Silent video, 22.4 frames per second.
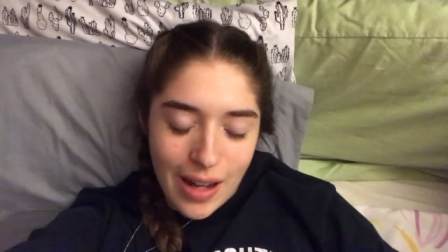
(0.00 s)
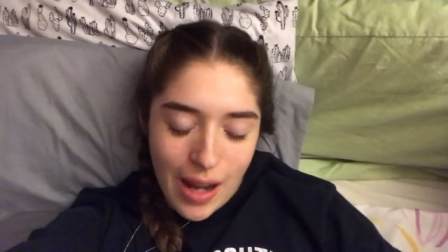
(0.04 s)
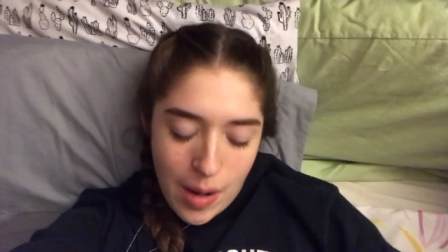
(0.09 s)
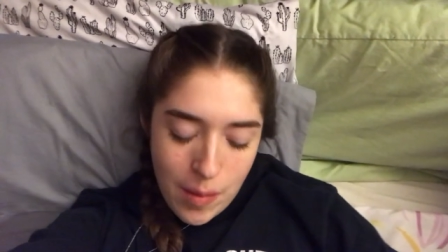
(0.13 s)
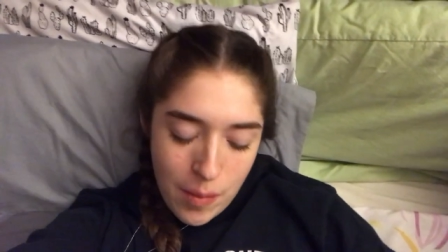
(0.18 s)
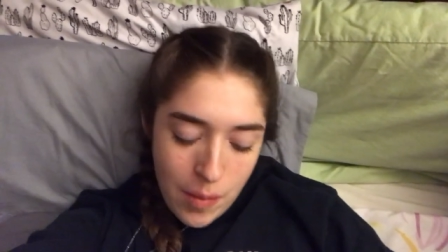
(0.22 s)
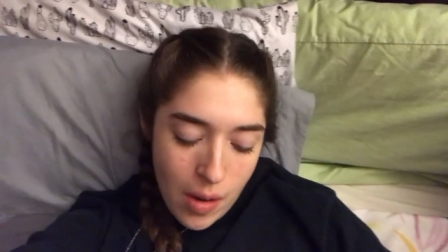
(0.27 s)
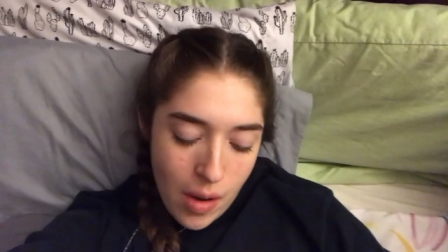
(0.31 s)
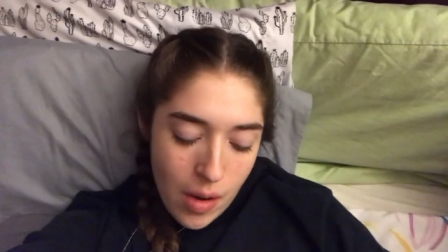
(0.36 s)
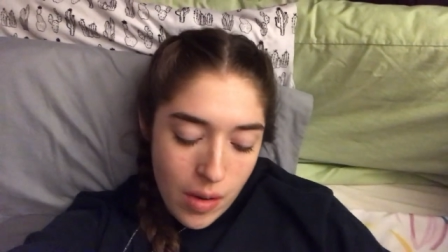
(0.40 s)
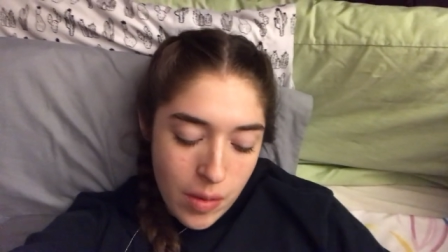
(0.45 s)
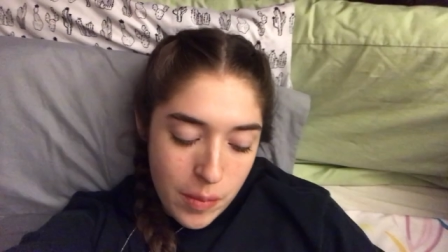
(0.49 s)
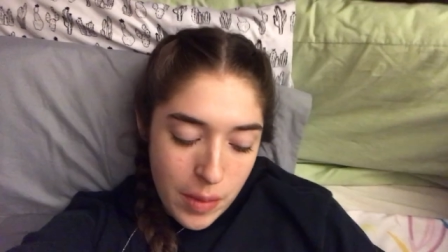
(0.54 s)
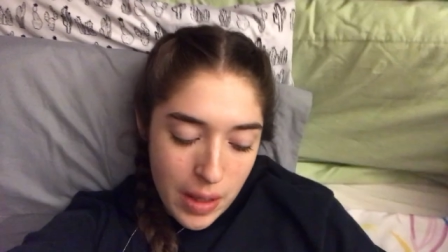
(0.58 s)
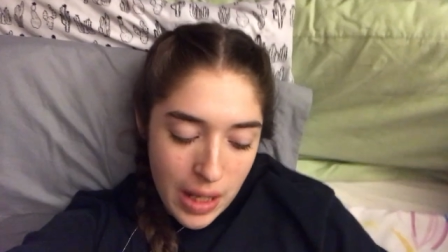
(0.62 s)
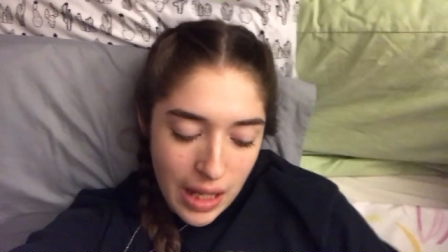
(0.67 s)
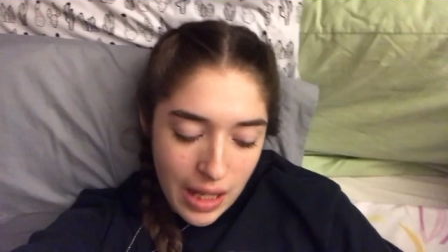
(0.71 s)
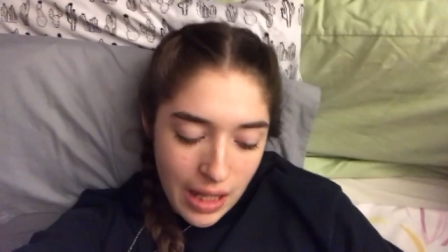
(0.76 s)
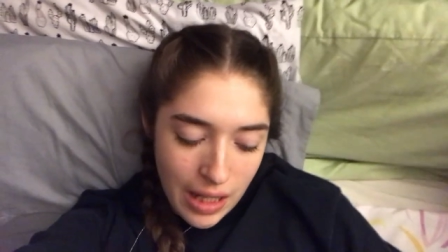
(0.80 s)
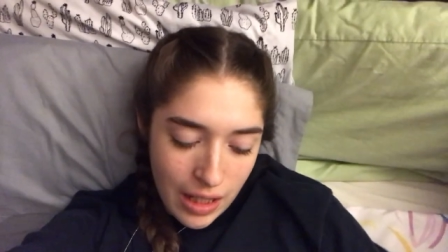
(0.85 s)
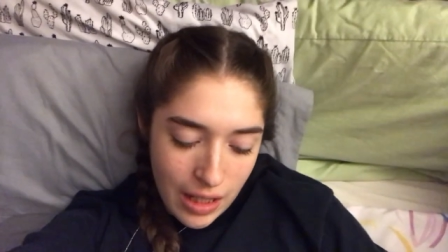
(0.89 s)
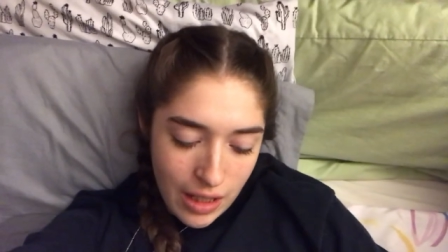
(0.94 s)
I'm on
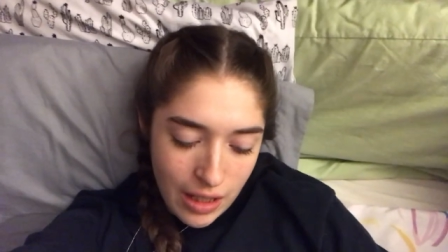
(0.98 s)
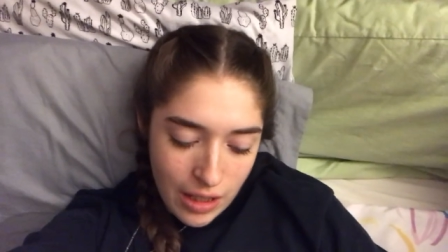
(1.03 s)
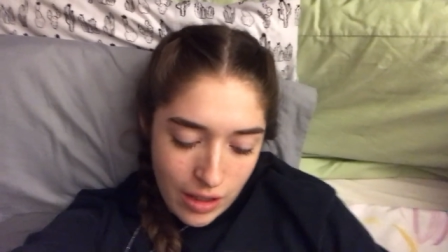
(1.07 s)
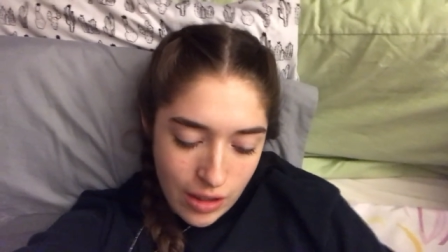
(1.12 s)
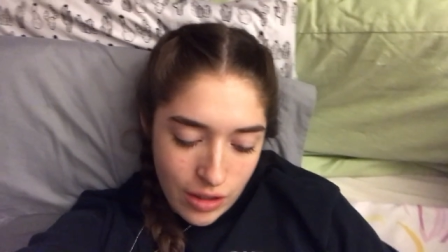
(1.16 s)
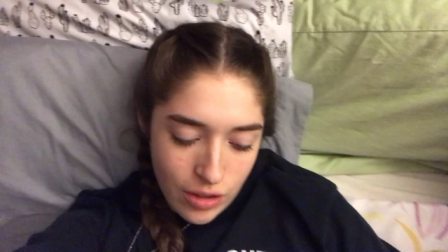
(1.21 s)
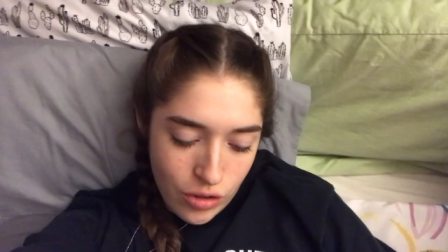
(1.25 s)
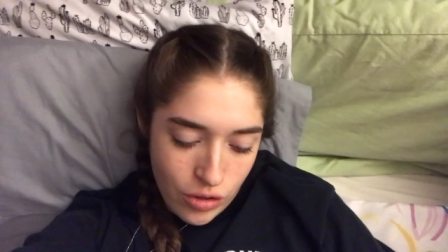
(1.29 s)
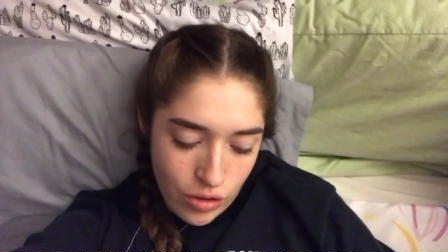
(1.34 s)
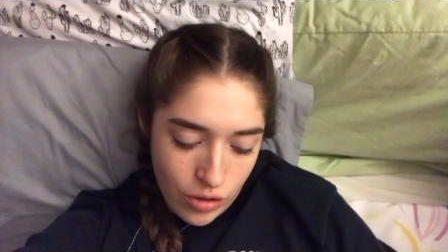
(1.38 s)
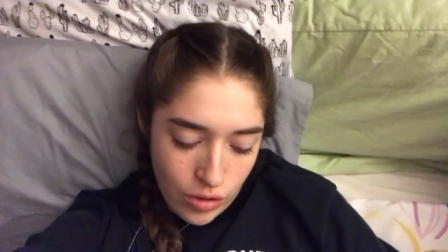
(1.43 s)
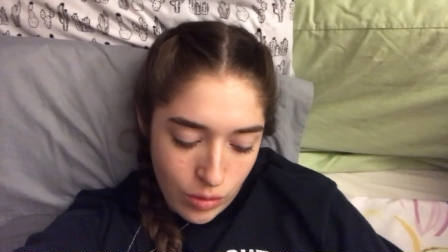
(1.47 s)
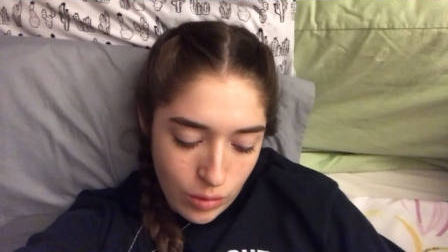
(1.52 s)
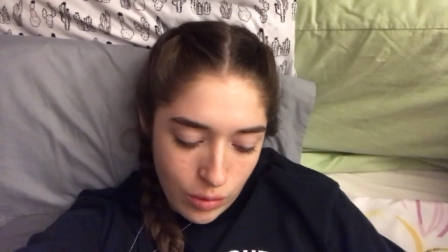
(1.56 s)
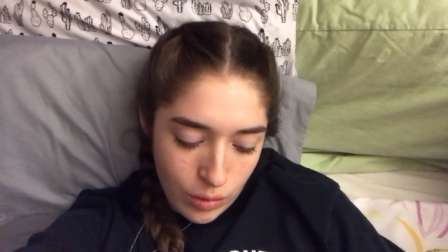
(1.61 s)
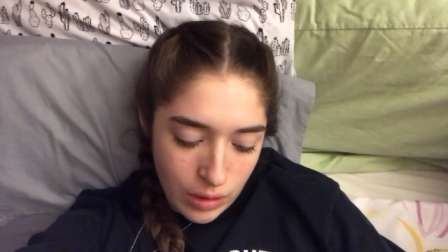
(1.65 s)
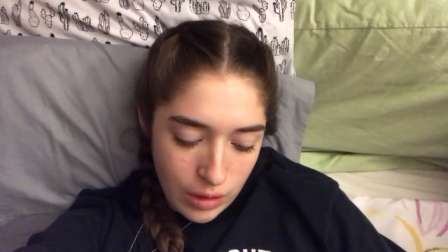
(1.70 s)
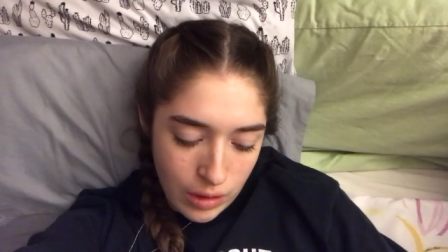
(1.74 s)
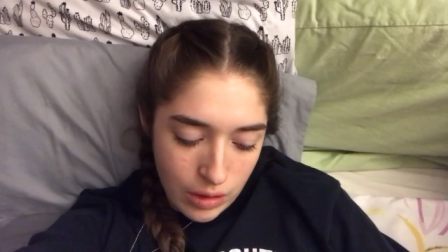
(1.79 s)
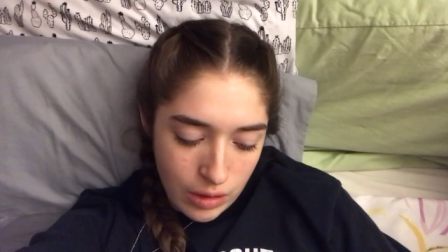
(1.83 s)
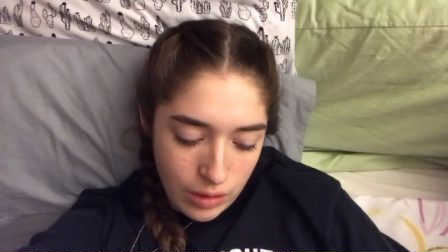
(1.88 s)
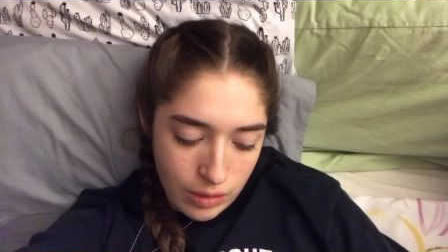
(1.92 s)
page,
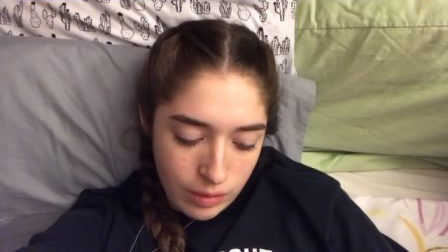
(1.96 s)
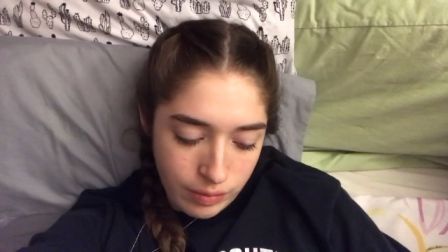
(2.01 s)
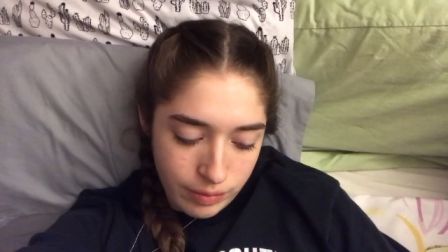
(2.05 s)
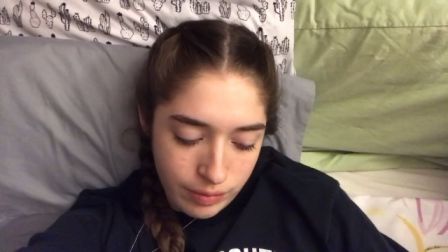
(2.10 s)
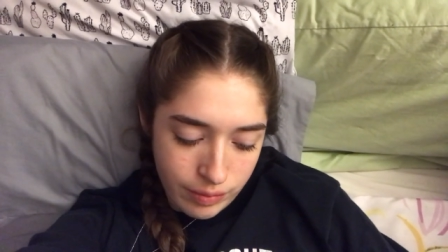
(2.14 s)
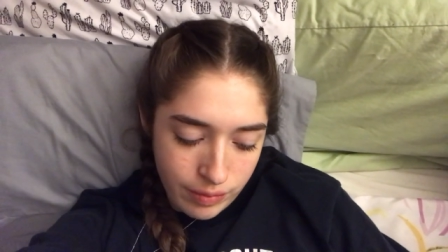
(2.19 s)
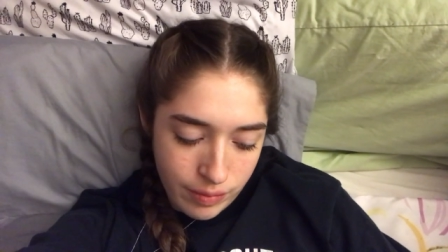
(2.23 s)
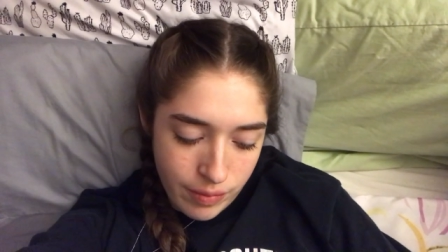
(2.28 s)
hold on,